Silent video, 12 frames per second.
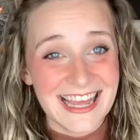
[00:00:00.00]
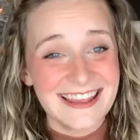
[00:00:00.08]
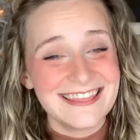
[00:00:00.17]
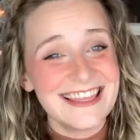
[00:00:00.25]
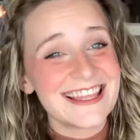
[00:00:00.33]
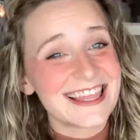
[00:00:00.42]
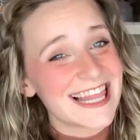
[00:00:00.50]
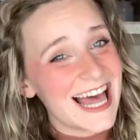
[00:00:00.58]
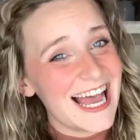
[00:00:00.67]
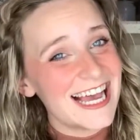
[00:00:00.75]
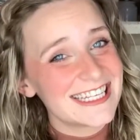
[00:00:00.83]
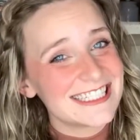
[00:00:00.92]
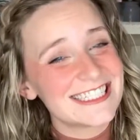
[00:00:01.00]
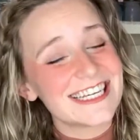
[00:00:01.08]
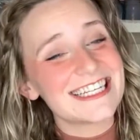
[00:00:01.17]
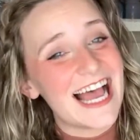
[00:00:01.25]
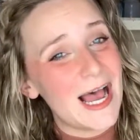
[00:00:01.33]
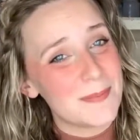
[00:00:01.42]
The last
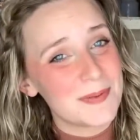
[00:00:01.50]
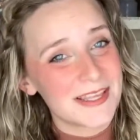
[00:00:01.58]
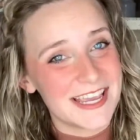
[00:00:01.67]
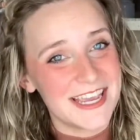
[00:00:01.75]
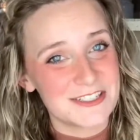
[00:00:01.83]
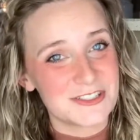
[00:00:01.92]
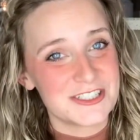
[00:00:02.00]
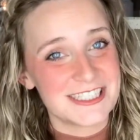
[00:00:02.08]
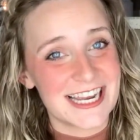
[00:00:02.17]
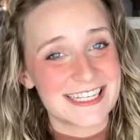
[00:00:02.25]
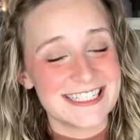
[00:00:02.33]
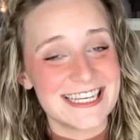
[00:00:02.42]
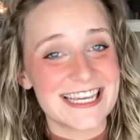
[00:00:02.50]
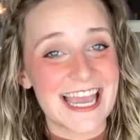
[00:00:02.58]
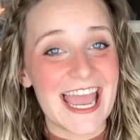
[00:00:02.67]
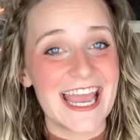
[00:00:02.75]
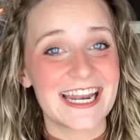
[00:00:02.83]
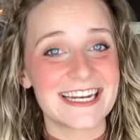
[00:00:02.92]
application technique,
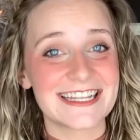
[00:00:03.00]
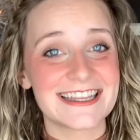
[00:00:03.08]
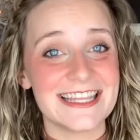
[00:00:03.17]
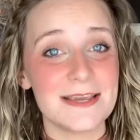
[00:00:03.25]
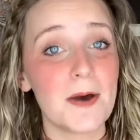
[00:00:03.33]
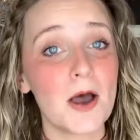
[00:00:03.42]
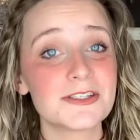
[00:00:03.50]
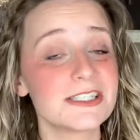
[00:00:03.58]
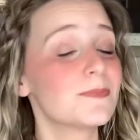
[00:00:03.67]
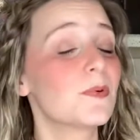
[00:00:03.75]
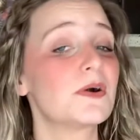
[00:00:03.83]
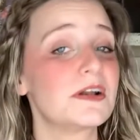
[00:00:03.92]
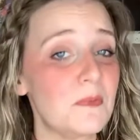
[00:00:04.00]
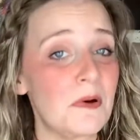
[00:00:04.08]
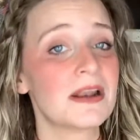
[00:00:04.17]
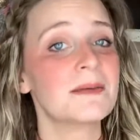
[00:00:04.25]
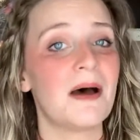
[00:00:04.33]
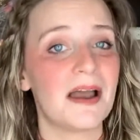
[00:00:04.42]
and the most important one
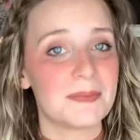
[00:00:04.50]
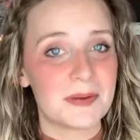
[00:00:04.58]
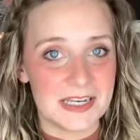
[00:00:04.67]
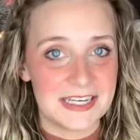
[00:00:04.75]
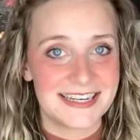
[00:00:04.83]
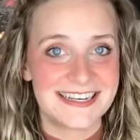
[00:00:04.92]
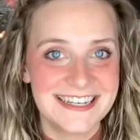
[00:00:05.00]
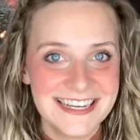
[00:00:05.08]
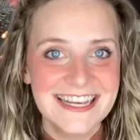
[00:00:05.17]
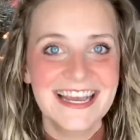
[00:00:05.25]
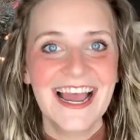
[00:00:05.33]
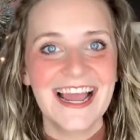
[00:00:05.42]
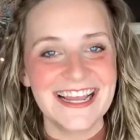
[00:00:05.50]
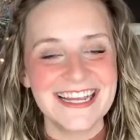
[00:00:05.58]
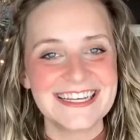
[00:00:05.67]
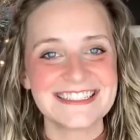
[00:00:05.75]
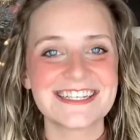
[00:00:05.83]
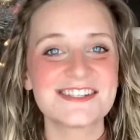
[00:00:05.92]
in my opinion,
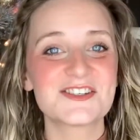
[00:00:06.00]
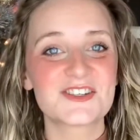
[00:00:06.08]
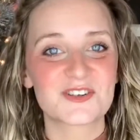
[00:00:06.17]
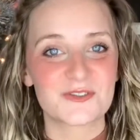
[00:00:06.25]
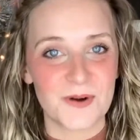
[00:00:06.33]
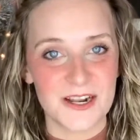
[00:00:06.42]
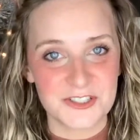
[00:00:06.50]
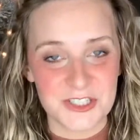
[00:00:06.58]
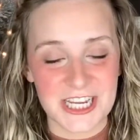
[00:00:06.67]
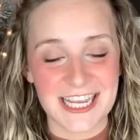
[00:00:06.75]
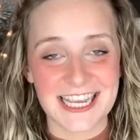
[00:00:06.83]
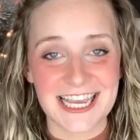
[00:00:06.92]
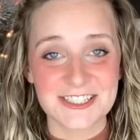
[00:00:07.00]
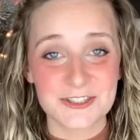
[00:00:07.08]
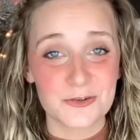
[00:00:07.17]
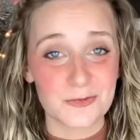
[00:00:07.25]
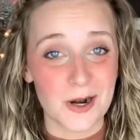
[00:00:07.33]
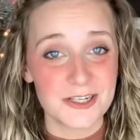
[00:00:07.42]
is scrunching.
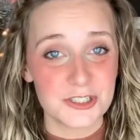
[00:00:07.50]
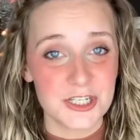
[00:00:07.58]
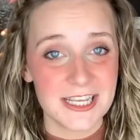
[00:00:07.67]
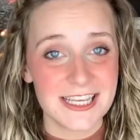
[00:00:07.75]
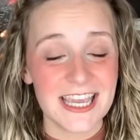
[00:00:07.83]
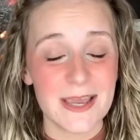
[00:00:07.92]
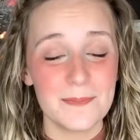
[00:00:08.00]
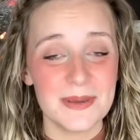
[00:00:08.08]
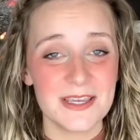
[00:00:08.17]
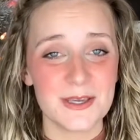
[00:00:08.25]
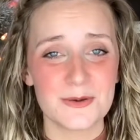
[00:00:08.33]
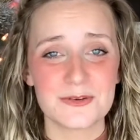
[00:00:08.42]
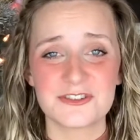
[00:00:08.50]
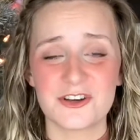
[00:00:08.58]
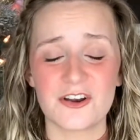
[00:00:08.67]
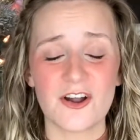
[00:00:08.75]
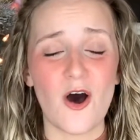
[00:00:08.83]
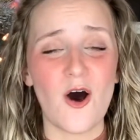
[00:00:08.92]
Scrunching can be used
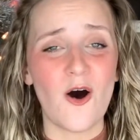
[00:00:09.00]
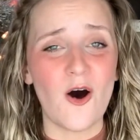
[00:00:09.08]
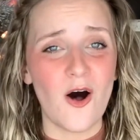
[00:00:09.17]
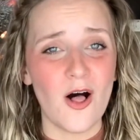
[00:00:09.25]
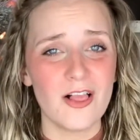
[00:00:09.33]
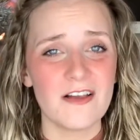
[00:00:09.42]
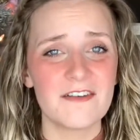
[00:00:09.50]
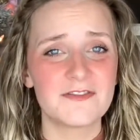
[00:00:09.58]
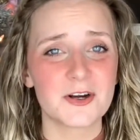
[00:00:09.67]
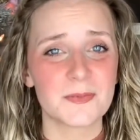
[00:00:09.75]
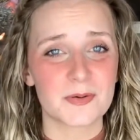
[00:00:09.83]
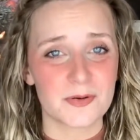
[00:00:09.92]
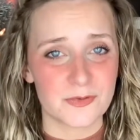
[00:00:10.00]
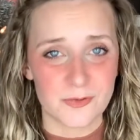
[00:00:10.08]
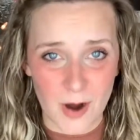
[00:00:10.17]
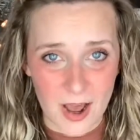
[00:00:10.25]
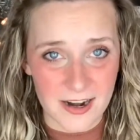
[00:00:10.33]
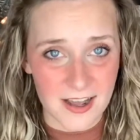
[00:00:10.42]
on all of your
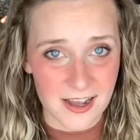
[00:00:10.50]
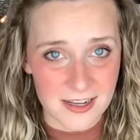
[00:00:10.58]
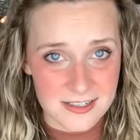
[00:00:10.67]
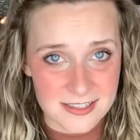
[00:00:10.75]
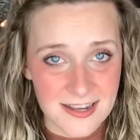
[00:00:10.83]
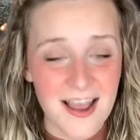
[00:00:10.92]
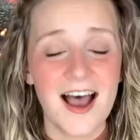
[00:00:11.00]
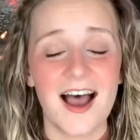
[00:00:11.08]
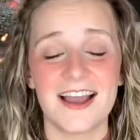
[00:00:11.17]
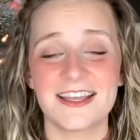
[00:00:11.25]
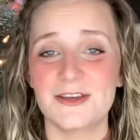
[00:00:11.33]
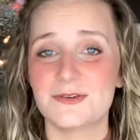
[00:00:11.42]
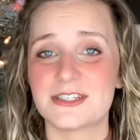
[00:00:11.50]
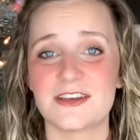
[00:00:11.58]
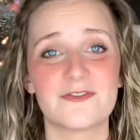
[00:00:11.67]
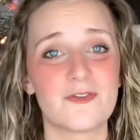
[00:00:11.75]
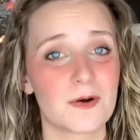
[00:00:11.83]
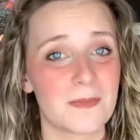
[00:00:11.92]
products. I use it
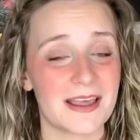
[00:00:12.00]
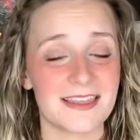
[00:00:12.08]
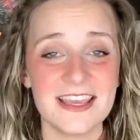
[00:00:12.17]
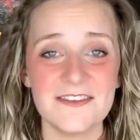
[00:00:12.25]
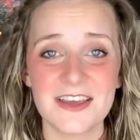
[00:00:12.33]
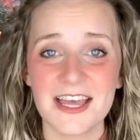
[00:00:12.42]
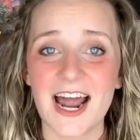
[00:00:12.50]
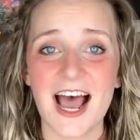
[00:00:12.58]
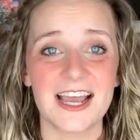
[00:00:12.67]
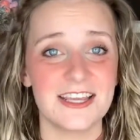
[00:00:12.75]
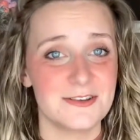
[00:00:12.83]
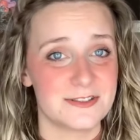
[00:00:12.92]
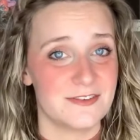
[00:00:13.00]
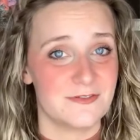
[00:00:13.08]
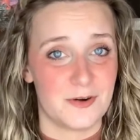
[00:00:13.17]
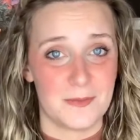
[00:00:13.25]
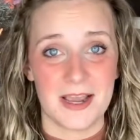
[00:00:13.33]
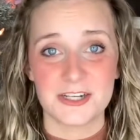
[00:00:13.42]
for my leave-in, I use it for
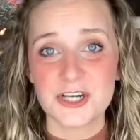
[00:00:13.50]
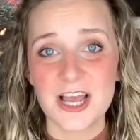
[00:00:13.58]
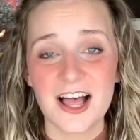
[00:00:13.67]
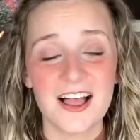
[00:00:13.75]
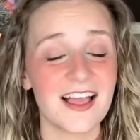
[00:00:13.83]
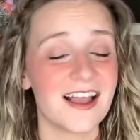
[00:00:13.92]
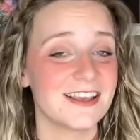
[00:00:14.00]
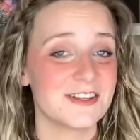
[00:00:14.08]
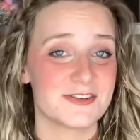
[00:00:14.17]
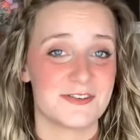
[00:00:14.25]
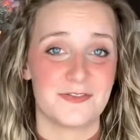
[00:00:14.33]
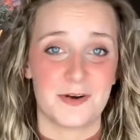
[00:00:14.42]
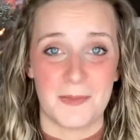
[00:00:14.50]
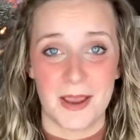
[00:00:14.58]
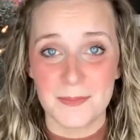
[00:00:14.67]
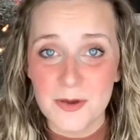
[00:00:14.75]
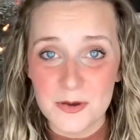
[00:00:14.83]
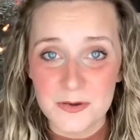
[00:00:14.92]
my gel, I use it for my
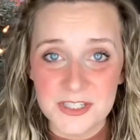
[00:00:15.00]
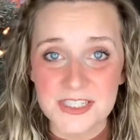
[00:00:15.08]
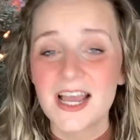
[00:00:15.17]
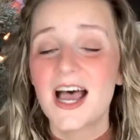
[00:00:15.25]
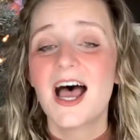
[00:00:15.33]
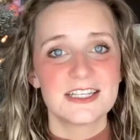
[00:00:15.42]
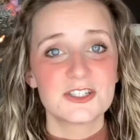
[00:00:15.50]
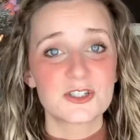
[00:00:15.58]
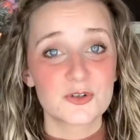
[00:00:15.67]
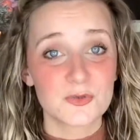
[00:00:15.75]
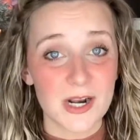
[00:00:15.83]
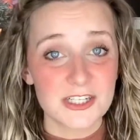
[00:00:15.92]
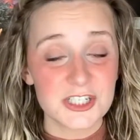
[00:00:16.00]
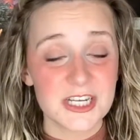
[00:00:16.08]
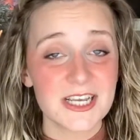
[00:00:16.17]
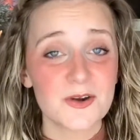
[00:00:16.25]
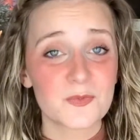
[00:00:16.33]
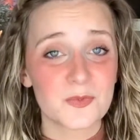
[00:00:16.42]
mousse. Scrunching
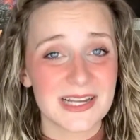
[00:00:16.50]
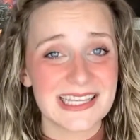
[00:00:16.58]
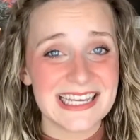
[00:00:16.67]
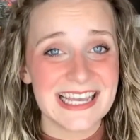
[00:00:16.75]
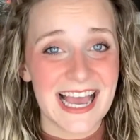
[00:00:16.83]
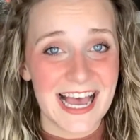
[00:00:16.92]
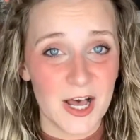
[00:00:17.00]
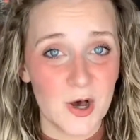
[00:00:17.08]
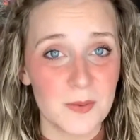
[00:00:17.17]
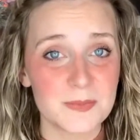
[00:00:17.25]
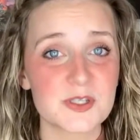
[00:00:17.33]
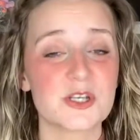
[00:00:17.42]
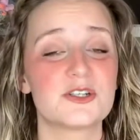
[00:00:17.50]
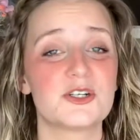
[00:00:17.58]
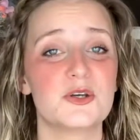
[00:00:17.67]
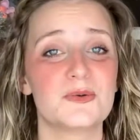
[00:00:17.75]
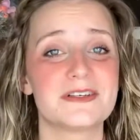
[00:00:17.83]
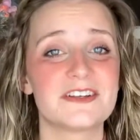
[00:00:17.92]
really helps to
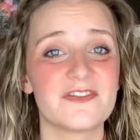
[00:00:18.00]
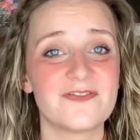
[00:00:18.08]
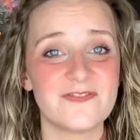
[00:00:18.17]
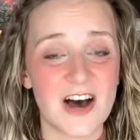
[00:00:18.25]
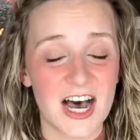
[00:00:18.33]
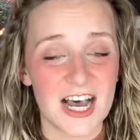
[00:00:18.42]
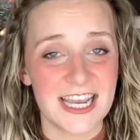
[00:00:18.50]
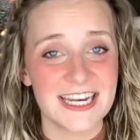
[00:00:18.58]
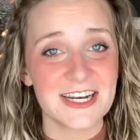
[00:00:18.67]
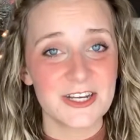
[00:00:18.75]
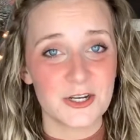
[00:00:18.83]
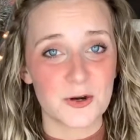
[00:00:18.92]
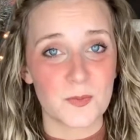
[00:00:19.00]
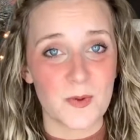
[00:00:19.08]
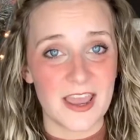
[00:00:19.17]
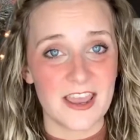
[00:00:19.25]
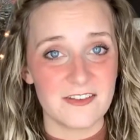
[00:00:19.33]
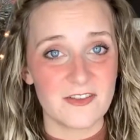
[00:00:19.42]
define your
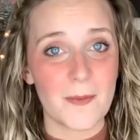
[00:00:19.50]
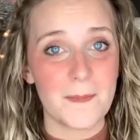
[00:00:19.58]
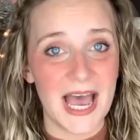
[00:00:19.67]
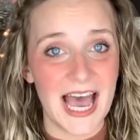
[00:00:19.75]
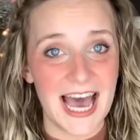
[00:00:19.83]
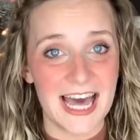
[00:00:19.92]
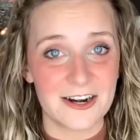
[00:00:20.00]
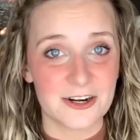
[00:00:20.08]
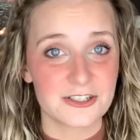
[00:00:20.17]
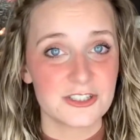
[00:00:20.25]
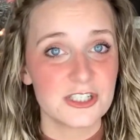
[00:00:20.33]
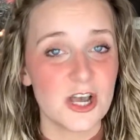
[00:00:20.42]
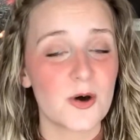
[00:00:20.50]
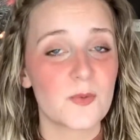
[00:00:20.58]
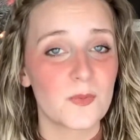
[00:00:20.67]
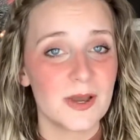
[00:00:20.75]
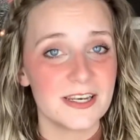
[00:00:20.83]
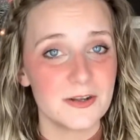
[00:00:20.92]
wave pattern. So
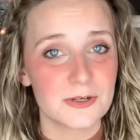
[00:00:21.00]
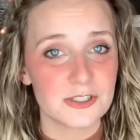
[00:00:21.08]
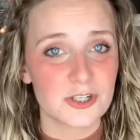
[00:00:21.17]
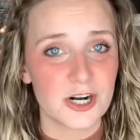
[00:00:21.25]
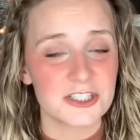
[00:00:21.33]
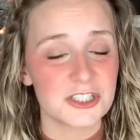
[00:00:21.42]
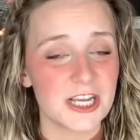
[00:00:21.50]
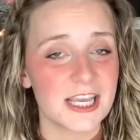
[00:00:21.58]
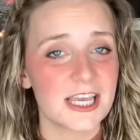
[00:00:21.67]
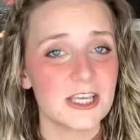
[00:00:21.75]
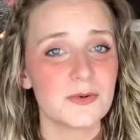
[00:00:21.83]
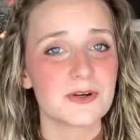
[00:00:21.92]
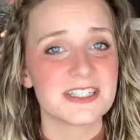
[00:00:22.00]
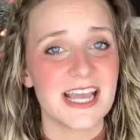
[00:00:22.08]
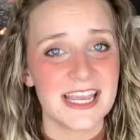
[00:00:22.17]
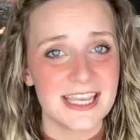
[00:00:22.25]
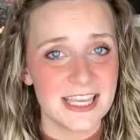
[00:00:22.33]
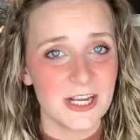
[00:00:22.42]
when you are scrunching, you are
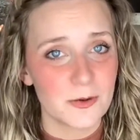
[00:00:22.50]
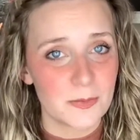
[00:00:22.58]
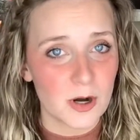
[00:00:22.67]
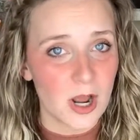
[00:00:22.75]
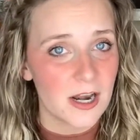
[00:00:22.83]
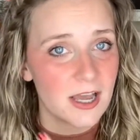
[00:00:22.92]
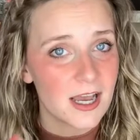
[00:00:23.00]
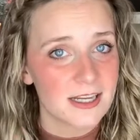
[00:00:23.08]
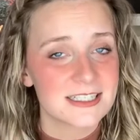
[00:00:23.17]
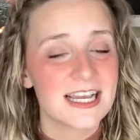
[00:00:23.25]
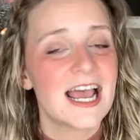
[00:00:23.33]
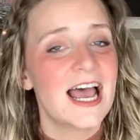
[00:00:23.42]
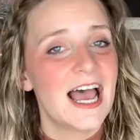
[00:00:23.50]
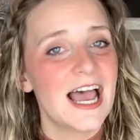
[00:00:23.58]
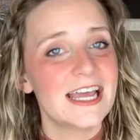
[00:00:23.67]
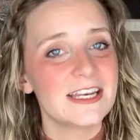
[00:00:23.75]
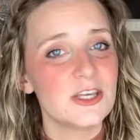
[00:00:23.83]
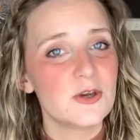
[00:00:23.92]
taking your product and
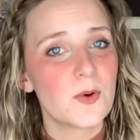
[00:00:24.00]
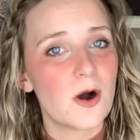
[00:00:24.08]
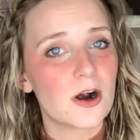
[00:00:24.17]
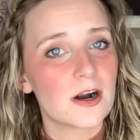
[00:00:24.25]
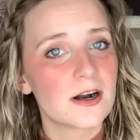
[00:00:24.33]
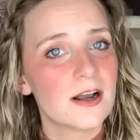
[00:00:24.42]
you are